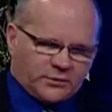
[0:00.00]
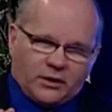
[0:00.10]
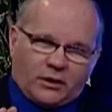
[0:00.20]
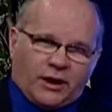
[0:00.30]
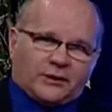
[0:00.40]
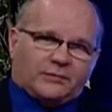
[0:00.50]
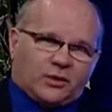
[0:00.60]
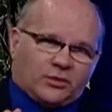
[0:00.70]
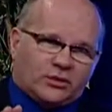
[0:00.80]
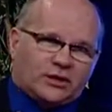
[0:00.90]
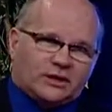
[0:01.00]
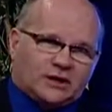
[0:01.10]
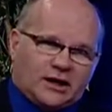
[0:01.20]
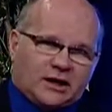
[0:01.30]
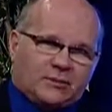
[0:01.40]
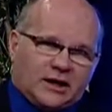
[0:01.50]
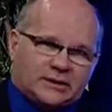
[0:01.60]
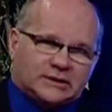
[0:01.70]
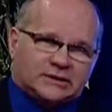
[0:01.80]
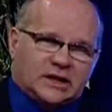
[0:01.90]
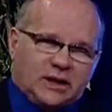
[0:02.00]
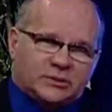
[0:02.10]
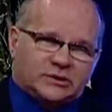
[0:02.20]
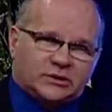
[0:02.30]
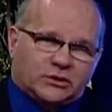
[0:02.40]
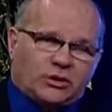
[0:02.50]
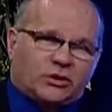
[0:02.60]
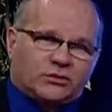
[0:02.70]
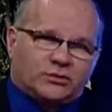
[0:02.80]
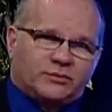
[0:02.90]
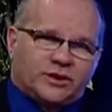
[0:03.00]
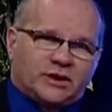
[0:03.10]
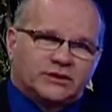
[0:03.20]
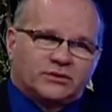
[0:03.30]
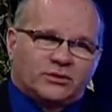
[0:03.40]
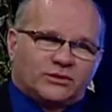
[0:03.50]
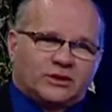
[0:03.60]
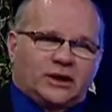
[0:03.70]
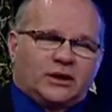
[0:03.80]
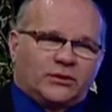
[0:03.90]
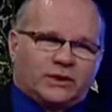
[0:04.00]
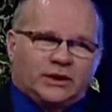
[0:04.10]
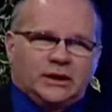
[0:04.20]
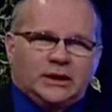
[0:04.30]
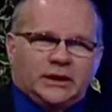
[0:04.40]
All right, but we're going to talk about this, cameras in the courtroom, because there was a hearing